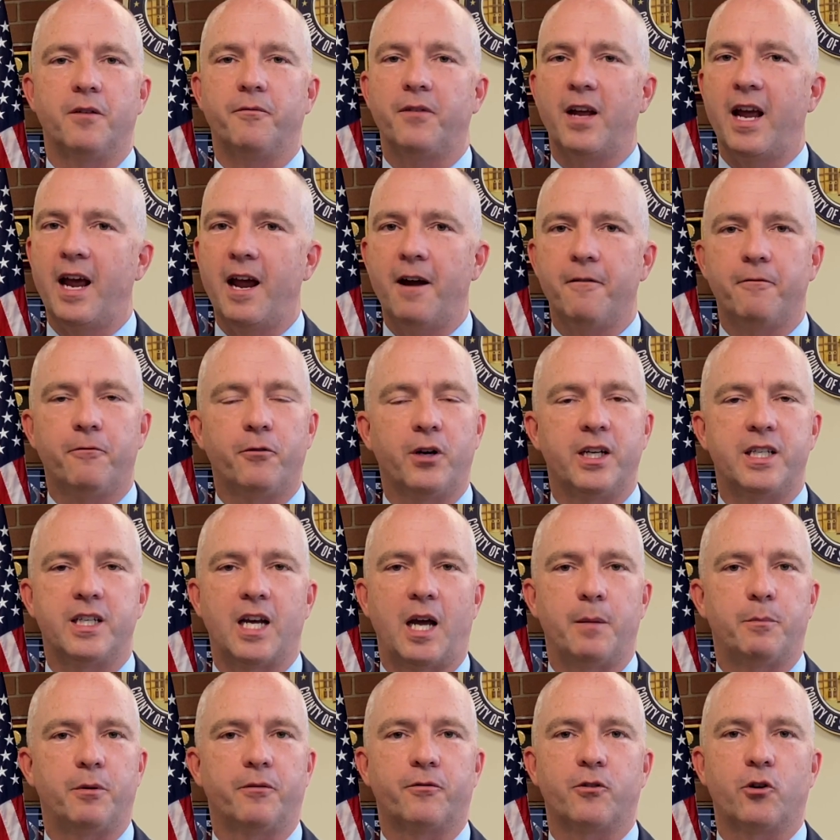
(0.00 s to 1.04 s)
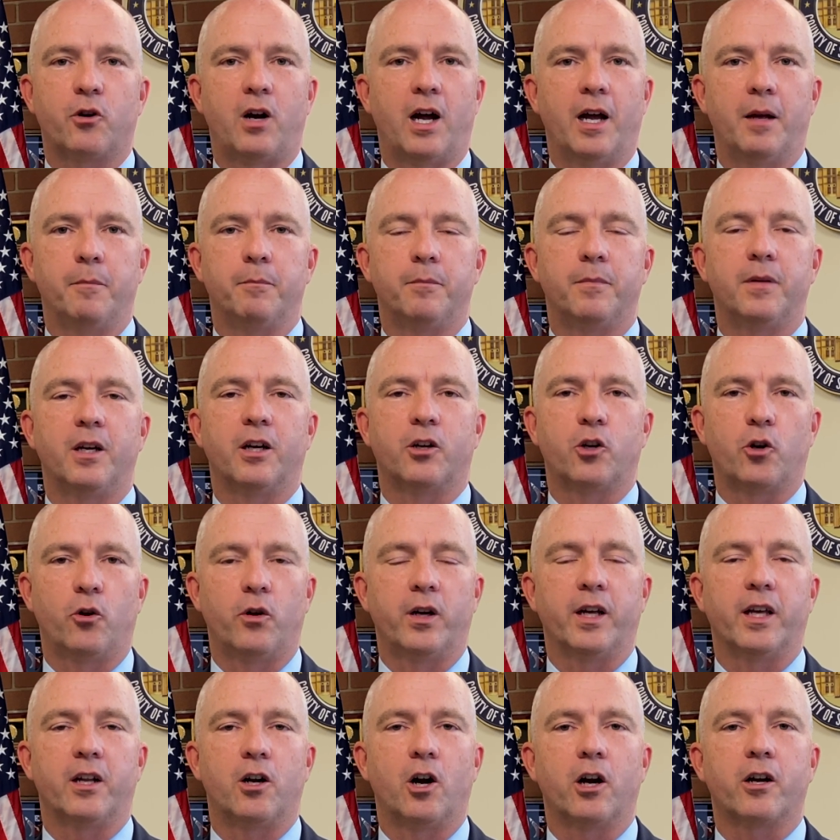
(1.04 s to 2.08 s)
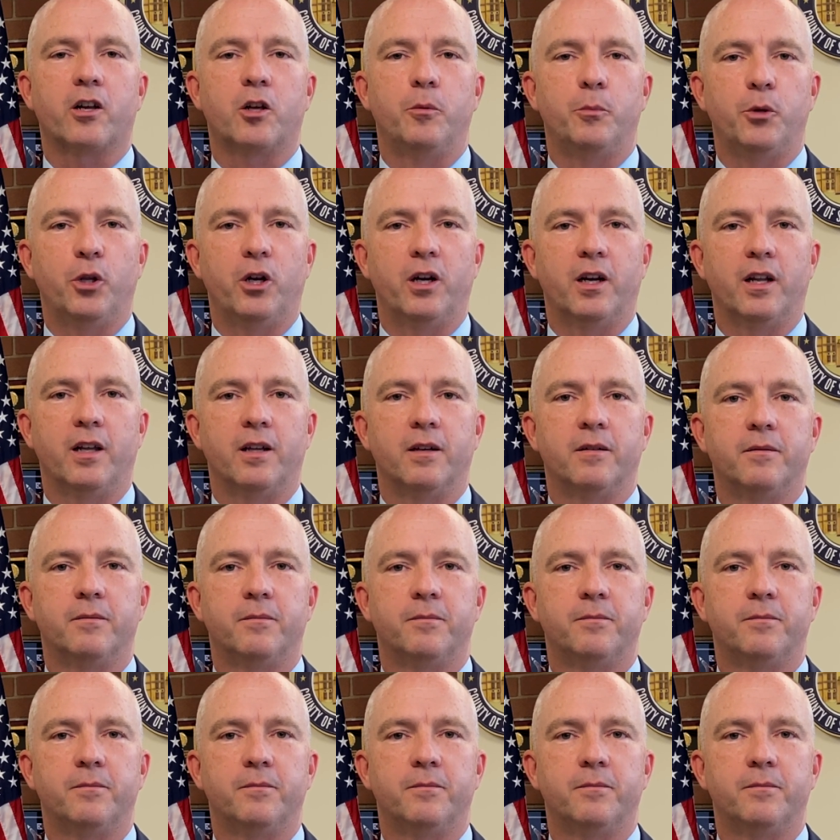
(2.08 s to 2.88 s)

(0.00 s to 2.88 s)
of every type of crime occurring in our community.